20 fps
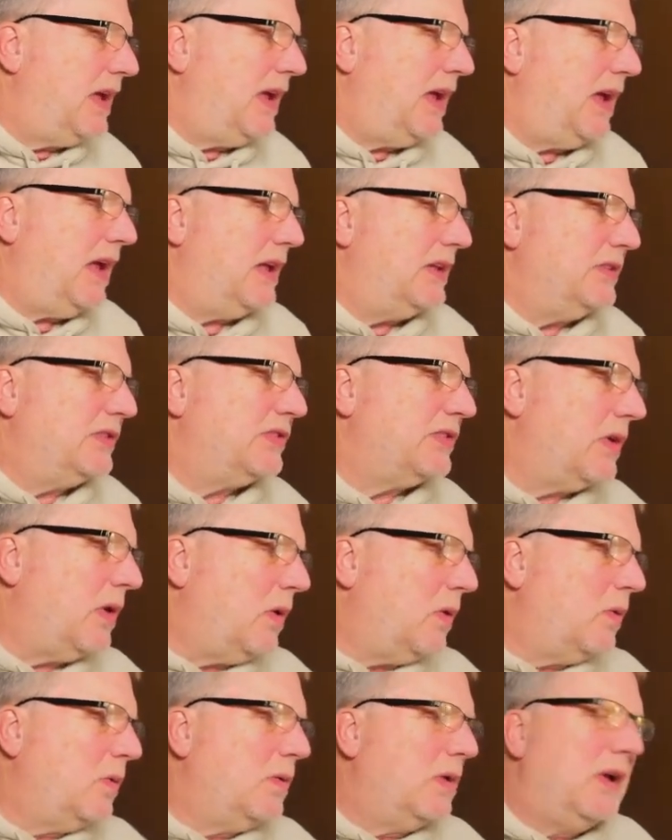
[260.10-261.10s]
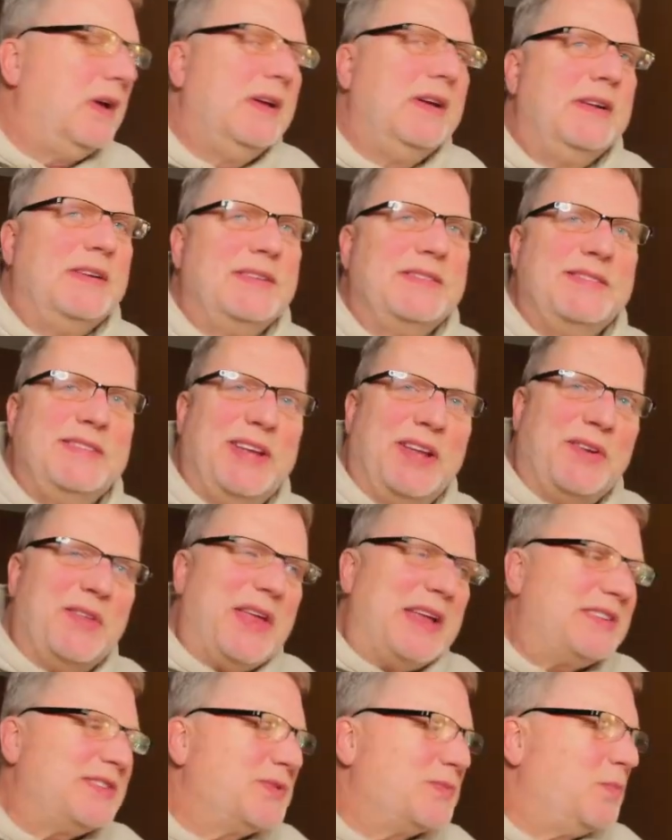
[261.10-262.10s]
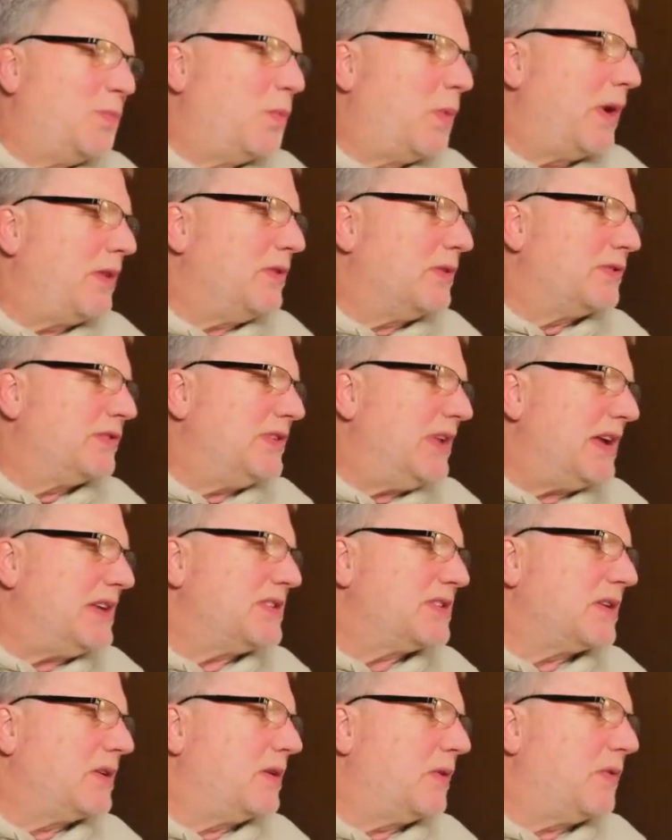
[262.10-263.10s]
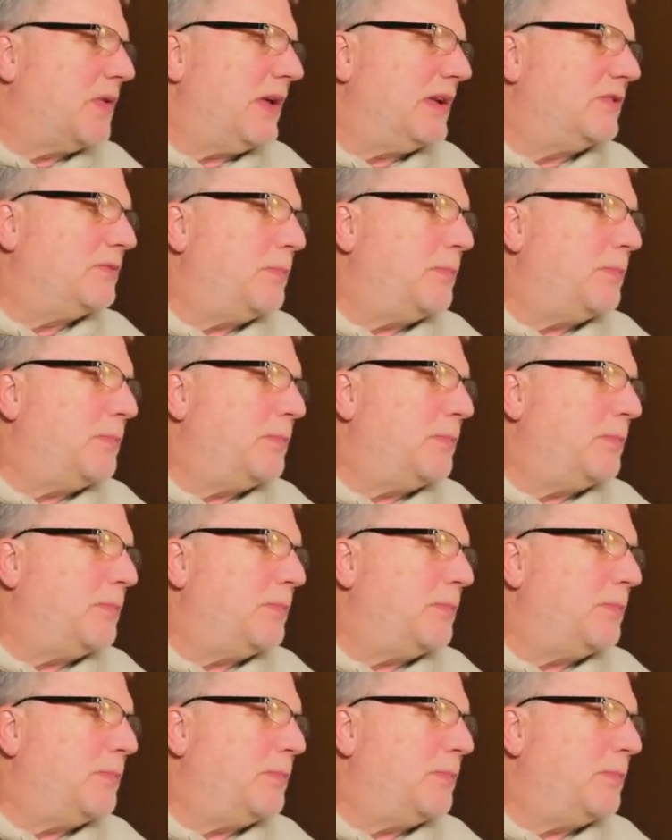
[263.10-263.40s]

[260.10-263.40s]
And so, that's one of those nice little things.